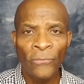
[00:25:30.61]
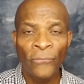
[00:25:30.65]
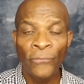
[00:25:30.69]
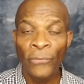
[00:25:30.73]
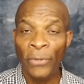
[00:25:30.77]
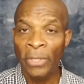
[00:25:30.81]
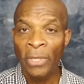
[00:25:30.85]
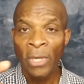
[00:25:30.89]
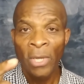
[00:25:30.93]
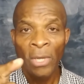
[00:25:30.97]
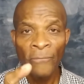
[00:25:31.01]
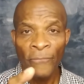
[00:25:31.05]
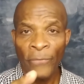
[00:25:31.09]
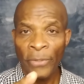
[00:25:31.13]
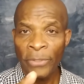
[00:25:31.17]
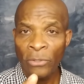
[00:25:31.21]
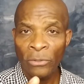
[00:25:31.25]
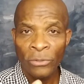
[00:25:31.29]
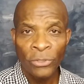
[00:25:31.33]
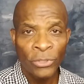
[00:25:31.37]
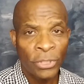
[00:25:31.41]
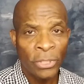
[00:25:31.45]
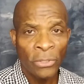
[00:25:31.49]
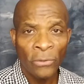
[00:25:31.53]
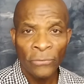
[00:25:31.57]
for your
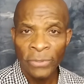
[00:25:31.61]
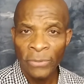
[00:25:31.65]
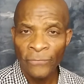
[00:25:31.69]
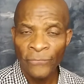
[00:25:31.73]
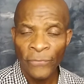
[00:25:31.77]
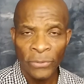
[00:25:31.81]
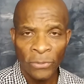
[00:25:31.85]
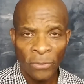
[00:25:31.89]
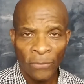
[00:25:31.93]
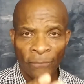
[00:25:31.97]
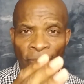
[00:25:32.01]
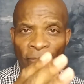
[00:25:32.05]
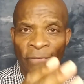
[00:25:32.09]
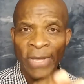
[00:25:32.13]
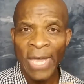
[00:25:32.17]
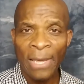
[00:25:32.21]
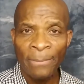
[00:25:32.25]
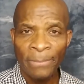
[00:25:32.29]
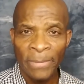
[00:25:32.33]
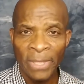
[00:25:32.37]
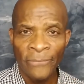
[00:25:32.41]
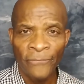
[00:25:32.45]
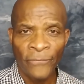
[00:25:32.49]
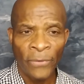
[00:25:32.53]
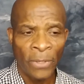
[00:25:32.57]
children, for your
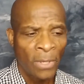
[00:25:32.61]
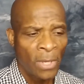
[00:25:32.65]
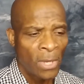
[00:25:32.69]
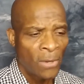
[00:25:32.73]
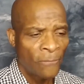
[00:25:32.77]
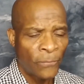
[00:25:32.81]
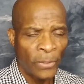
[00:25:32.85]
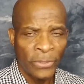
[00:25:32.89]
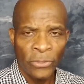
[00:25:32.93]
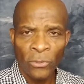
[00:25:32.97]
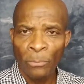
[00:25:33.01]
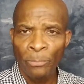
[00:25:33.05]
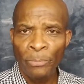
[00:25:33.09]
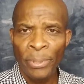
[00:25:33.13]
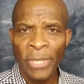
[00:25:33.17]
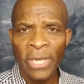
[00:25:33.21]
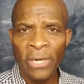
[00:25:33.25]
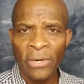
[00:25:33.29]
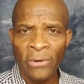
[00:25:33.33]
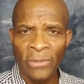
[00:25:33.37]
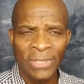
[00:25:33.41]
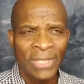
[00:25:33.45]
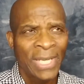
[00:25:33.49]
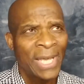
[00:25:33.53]
family, for your peers.